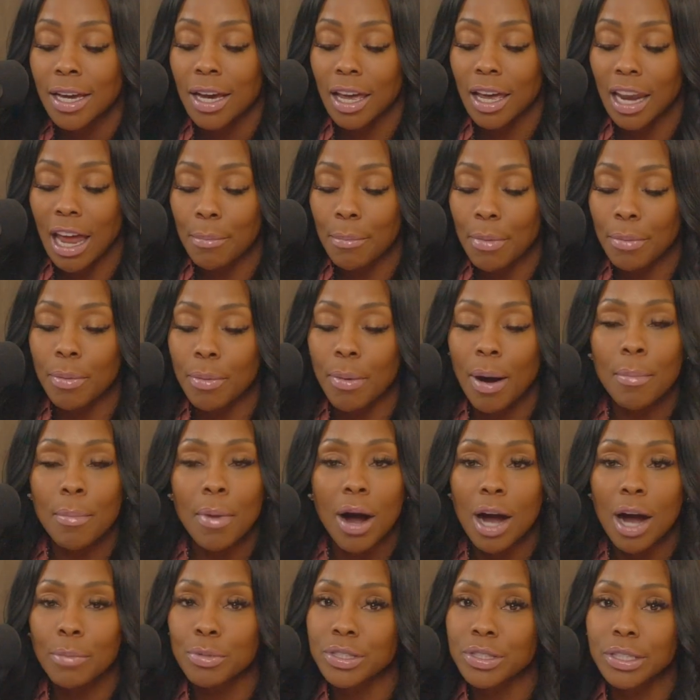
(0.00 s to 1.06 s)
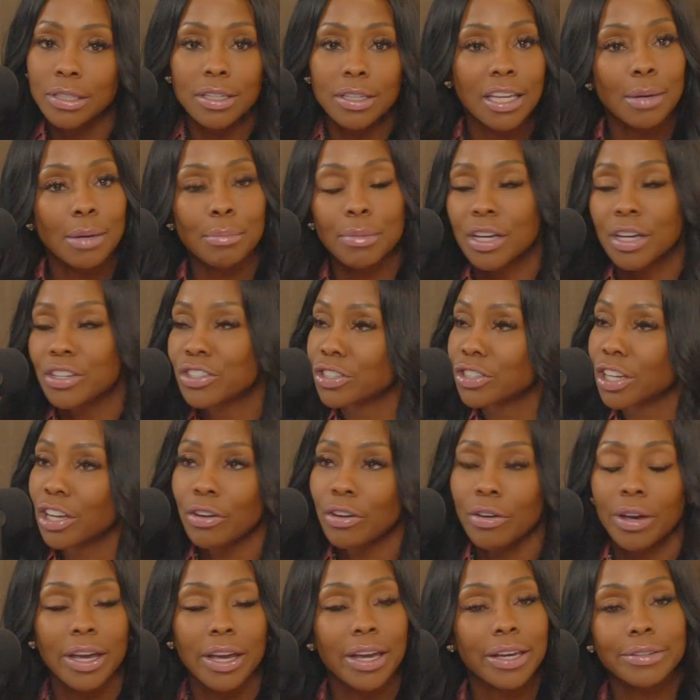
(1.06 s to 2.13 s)
And I remember my mom used to look at me and shake
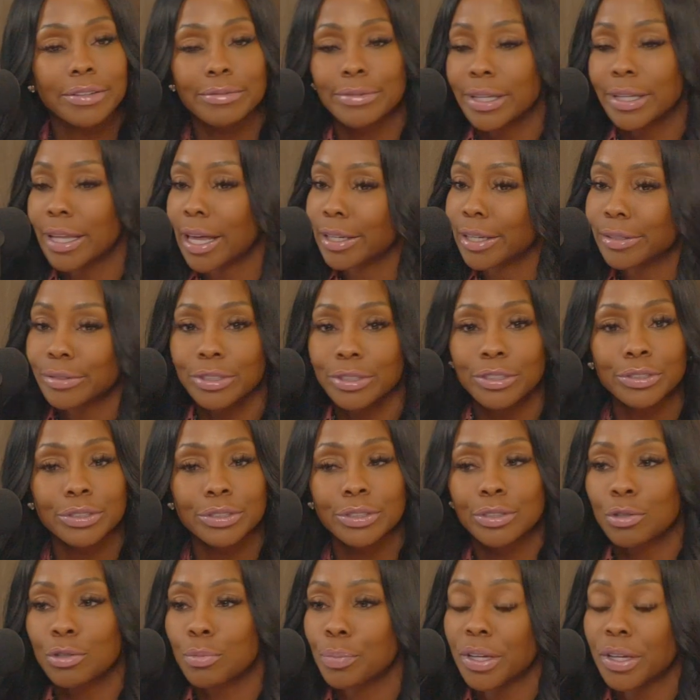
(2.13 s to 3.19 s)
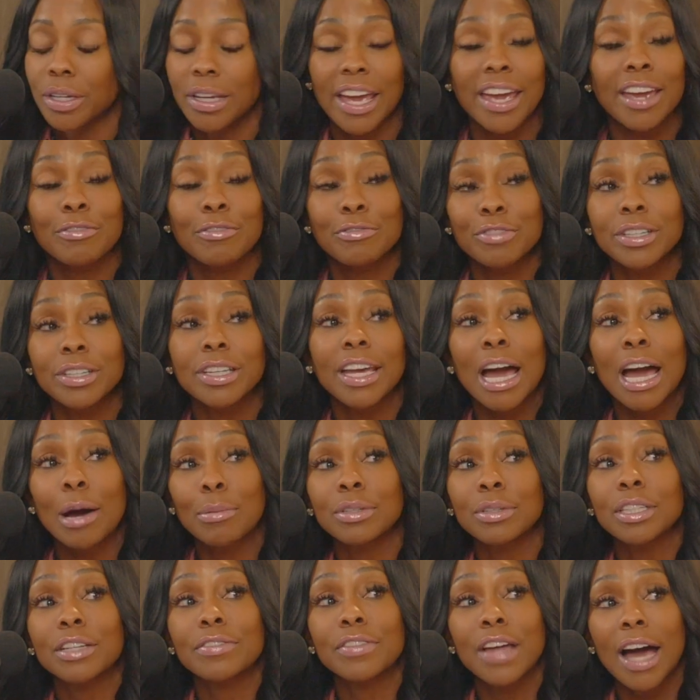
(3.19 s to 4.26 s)
her head and be like, you're stupid. Every day I
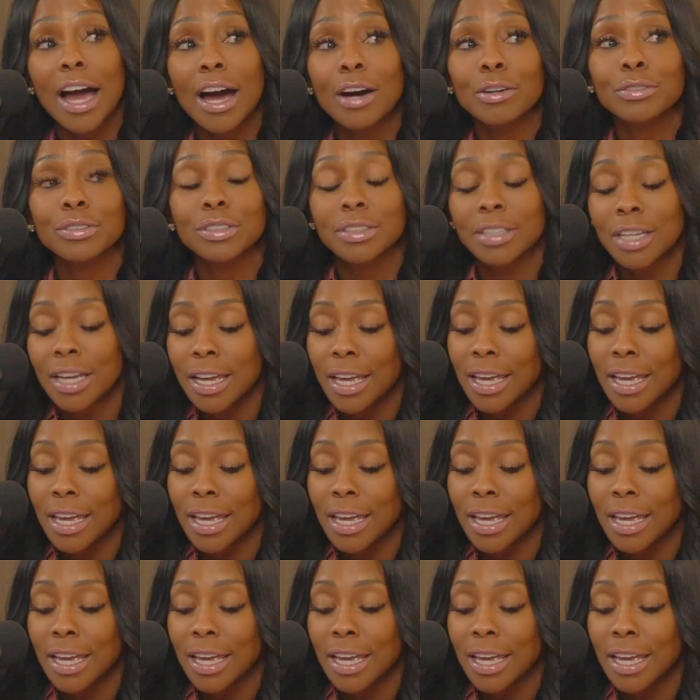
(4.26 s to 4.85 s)
would leave the house.